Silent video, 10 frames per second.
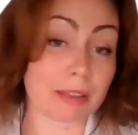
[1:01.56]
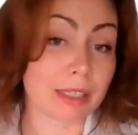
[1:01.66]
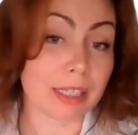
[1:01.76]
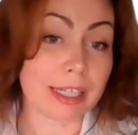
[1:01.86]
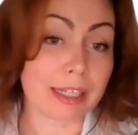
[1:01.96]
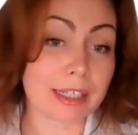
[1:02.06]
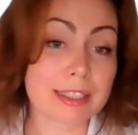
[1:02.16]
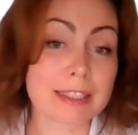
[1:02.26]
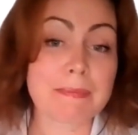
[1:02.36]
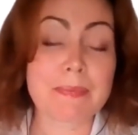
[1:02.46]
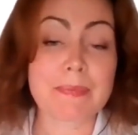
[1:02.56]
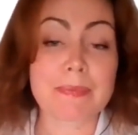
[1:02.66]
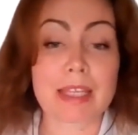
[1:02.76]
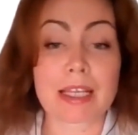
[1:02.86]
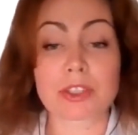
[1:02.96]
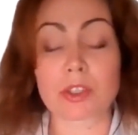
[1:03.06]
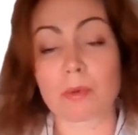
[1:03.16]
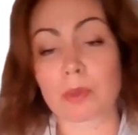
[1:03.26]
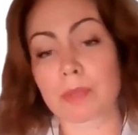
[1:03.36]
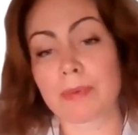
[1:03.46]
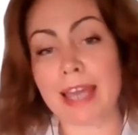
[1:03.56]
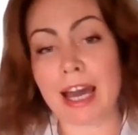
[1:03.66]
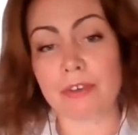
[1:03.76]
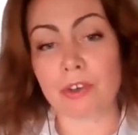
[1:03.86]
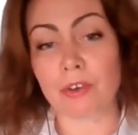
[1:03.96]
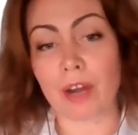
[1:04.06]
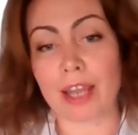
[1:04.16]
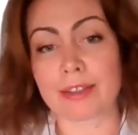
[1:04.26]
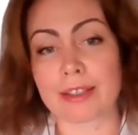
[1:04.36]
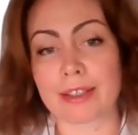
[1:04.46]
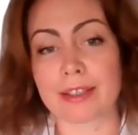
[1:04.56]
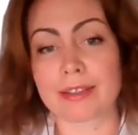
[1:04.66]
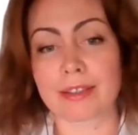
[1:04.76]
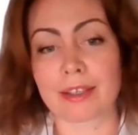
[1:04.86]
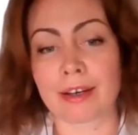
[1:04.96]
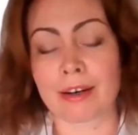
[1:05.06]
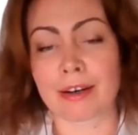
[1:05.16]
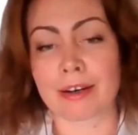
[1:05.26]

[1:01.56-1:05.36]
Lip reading: belt cleaners. So what we have created